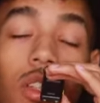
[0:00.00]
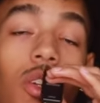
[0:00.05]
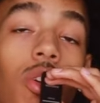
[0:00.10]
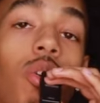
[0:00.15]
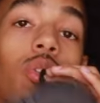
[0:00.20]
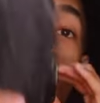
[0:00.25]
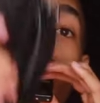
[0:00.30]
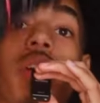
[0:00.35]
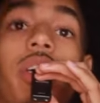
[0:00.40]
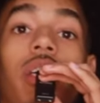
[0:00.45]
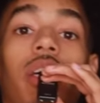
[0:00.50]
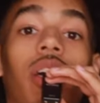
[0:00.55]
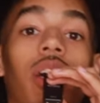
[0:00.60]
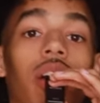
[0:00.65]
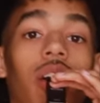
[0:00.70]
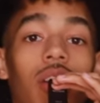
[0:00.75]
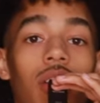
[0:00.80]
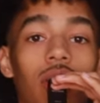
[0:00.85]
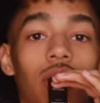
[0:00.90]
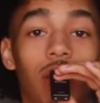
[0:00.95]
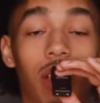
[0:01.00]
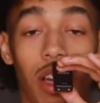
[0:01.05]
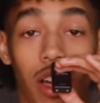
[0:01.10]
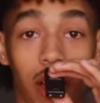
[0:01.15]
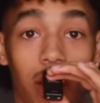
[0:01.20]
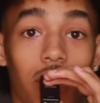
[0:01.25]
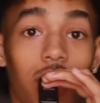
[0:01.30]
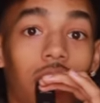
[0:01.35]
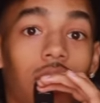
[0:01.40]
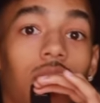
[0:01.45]
in the glory of God.
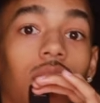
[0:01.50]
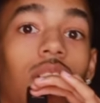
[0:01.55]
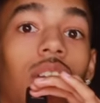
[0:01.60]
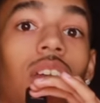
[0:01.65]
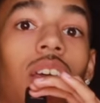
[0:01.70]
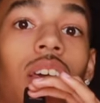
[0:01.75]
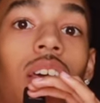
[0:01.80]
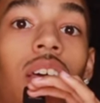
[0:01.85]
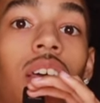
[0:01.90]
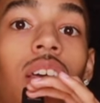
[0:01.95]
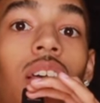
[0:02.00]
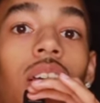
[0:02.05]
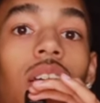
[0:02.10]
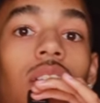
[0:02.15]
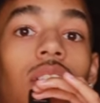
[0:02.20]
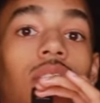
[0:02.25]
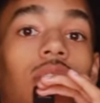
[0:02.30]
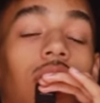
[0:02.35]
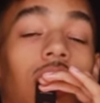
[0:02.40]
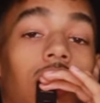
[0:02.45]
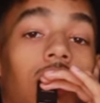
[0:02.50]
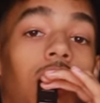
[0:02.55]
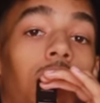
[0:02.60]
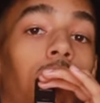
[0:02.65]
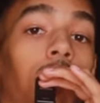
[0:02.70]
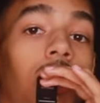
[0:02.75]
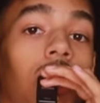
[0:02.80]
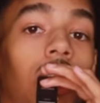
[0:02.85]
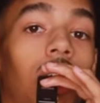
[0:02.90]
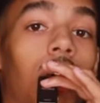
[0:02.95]
God did to give
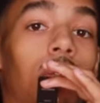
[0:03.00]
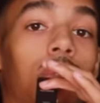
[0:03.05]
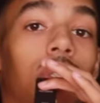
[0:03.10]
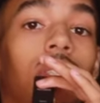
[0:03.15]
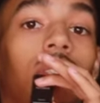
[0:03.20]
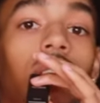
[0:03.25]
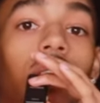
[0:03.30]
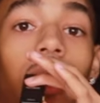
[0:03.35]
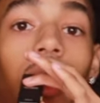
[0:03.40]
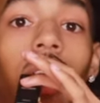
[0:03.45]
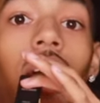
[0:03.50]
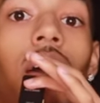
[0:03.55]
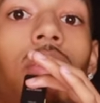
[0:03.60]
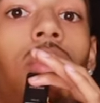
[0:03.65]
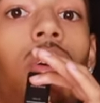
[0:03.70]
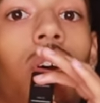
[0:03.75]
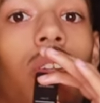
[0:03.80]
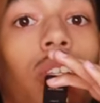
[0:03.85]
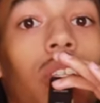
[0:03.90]
me the option to have all